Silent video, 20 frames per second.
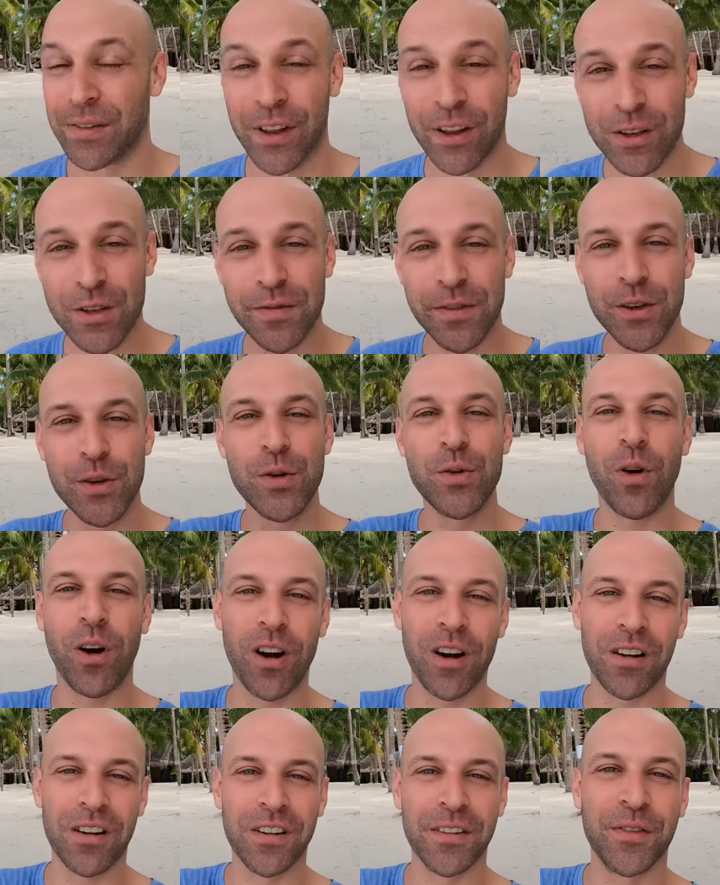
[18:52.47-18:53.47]
And for those of you who
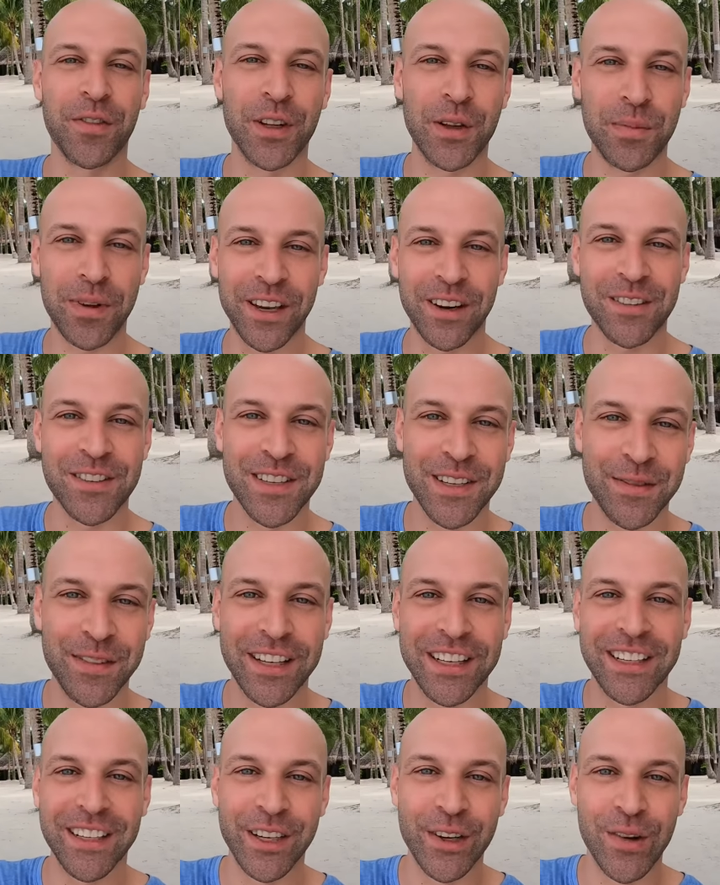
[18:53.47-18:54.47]
are Filipinos
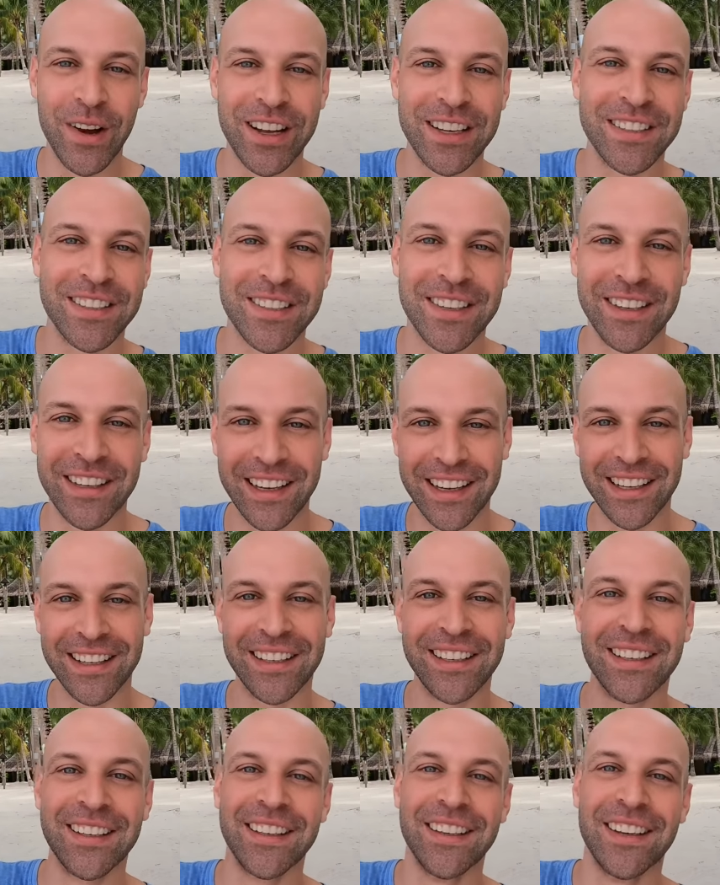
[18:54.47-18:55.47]
living in the US,
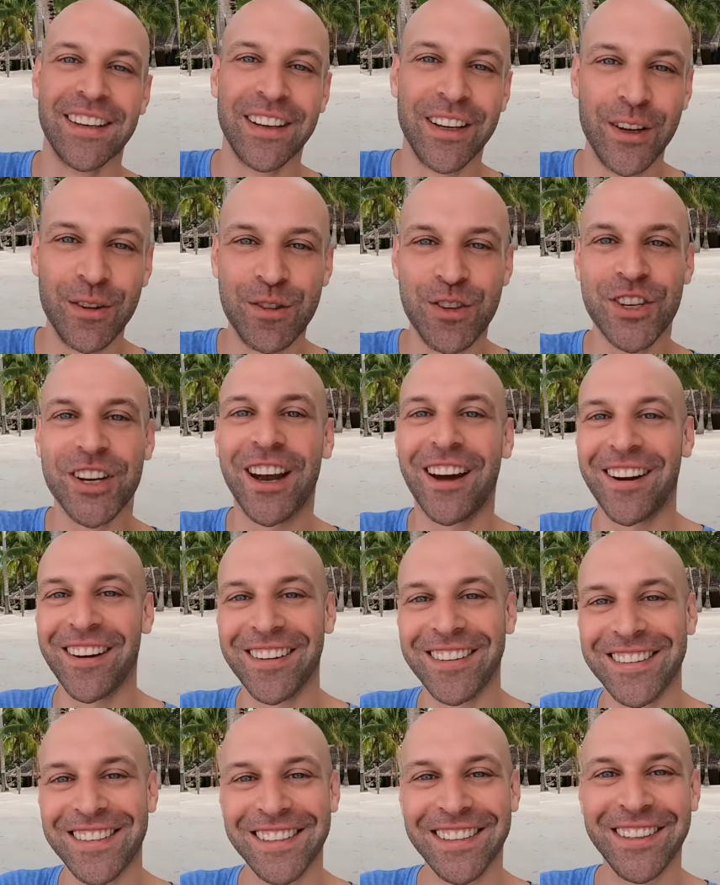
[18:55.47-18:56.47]
again, huge shout
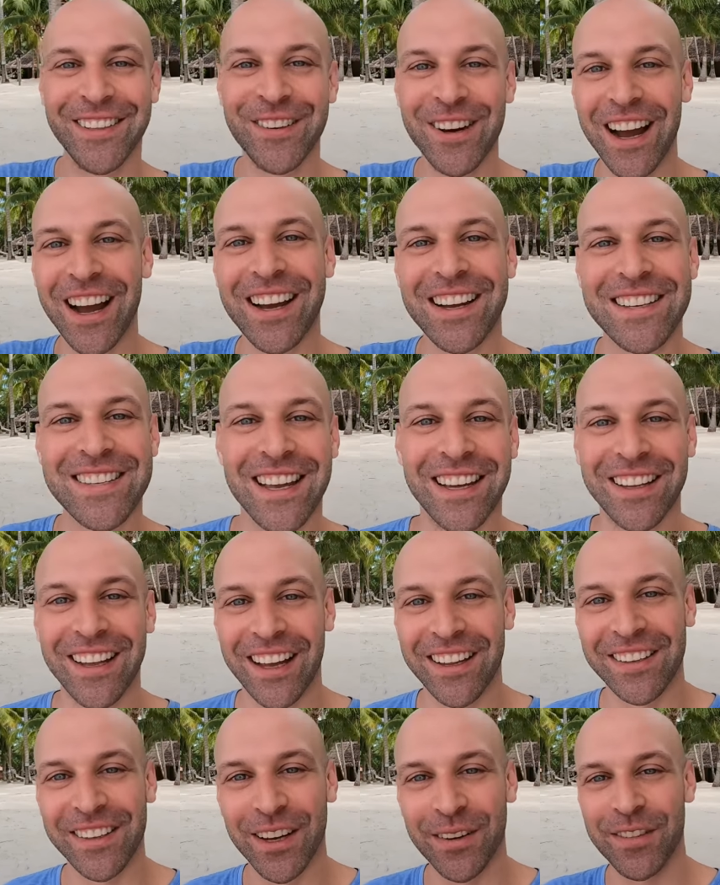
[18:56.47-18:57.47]
out to you guys.
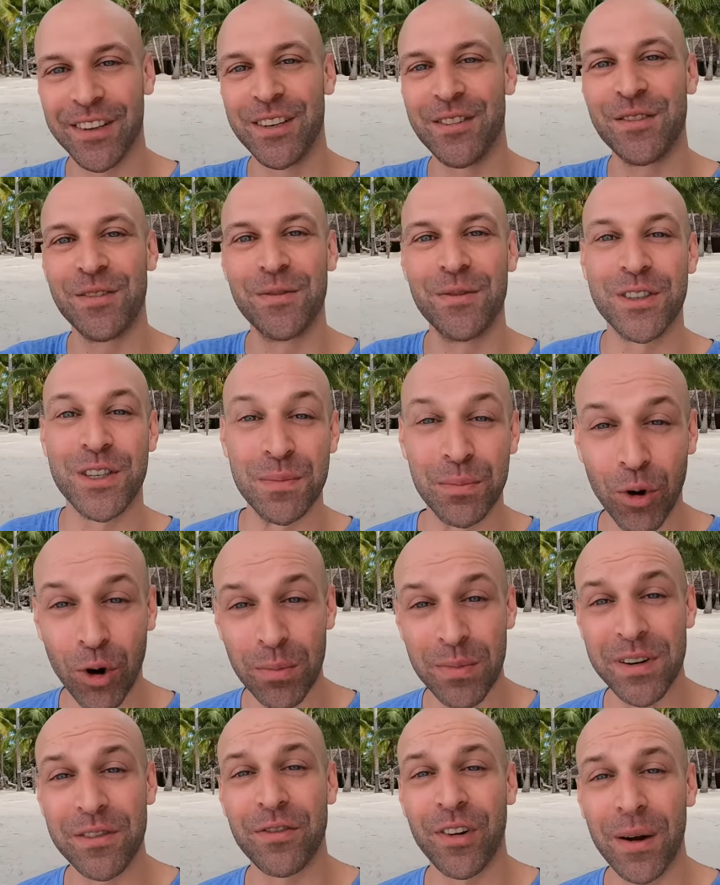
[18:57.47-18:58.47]
I love that you
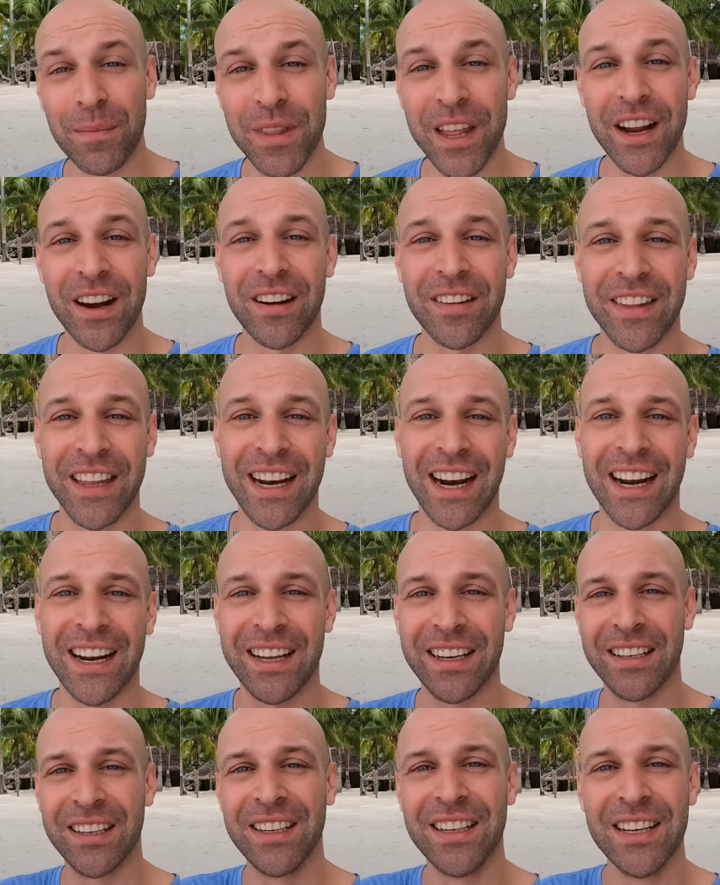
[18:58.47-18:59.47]
support me from there and that I
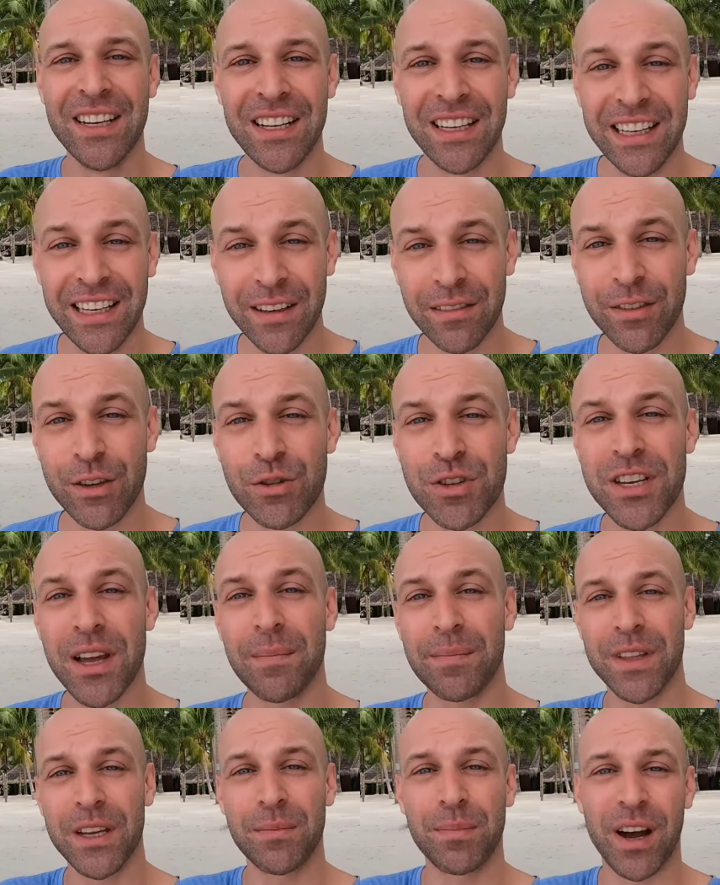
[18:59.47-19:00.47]
can give you
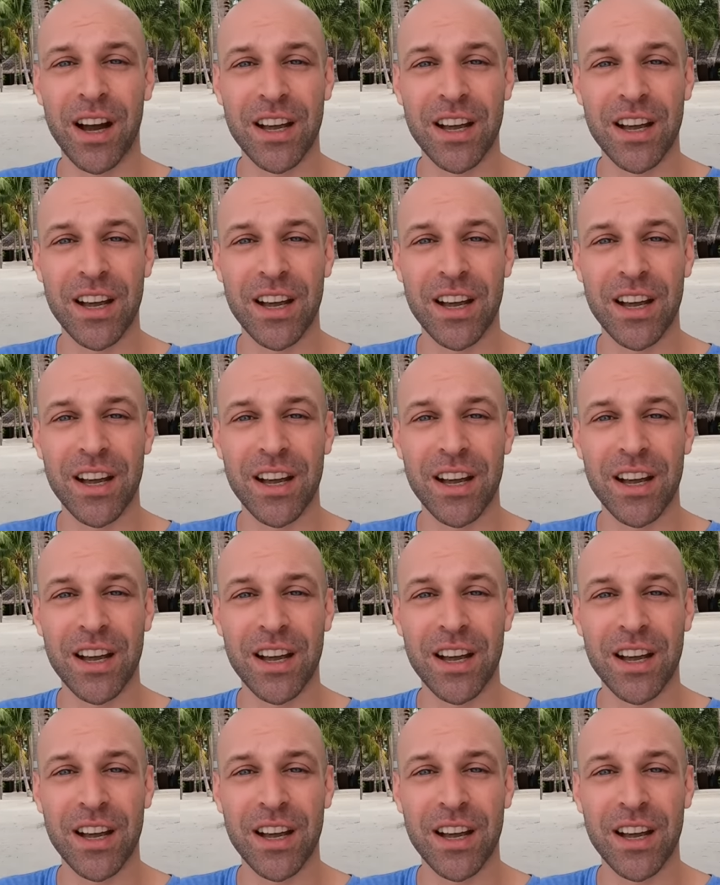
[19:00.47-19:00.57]
something